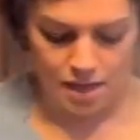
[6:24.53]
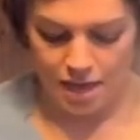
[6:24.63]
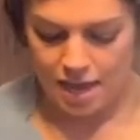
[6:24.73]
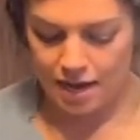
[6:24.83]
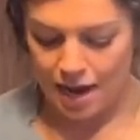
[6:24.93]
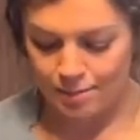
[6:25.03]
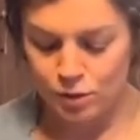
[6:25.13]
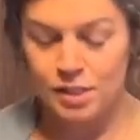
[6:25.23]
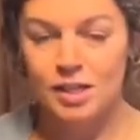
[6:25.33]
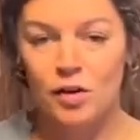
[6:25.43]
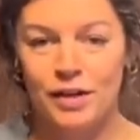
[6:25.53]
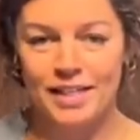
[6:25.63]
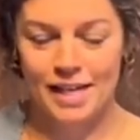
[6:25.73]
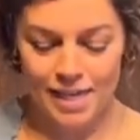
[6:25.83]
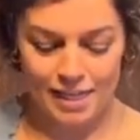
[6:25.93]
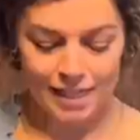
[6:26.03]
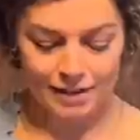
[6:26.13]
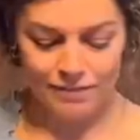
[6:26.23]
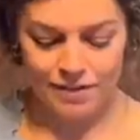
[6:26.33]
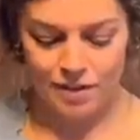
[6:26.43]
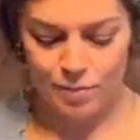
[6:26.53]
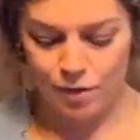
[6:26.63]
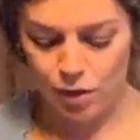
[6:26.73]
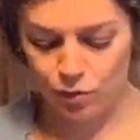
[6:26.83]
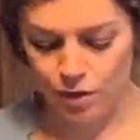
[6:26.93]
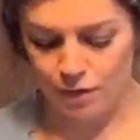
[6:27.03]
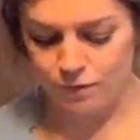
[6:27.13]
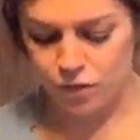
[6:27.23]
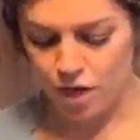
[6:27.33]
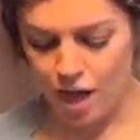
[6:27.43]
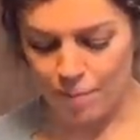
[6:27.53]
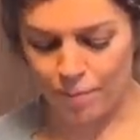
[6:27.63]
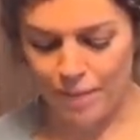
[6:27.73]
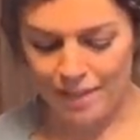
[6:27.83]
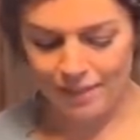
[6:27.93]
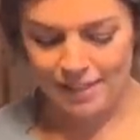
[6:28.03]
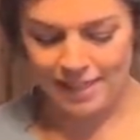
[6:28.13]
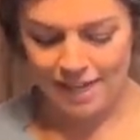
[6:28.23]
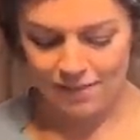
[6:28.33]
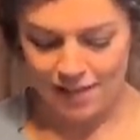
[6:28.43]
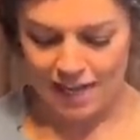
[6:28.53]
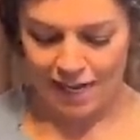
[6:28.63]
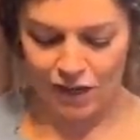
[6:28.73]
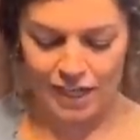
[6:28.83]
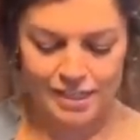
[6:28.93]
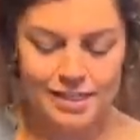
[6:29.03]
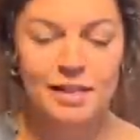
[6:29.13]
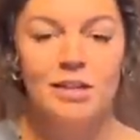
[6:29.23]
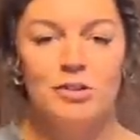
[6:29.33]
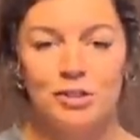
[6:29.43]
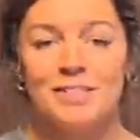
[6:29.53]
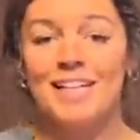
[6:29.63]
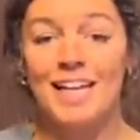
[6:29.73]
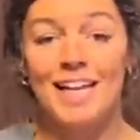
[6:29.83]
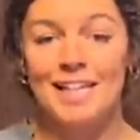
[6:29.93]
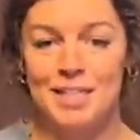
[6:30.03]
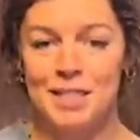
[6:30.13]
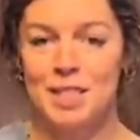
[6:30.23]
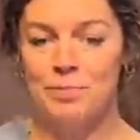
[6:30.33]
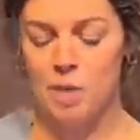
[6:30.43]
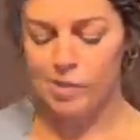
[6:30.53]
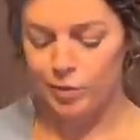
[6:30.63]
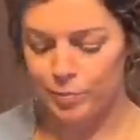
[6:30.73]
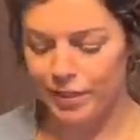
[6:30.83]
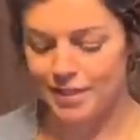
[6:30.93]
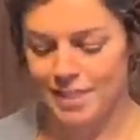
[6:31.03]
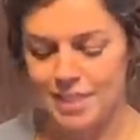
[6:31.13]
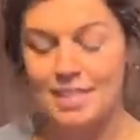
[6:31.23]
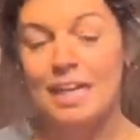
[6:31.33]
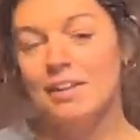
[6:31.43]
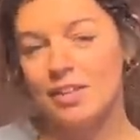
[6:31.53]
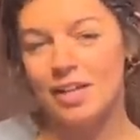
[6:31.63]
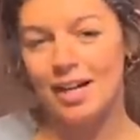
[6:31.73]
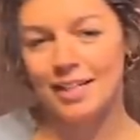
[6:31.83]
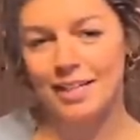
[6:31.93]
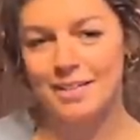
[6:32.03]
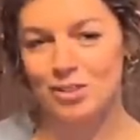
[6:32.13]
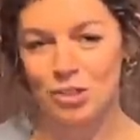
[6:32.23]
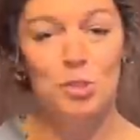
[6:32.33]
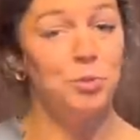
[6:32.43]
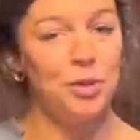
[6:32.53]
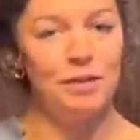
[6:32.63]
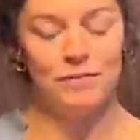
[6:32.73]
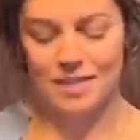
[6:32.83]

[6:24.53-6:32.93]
And I'm just going to kind of give them a rough chop, mainly to get the carrots, just to get it into smaller pieces, kind of like the onions, just a rough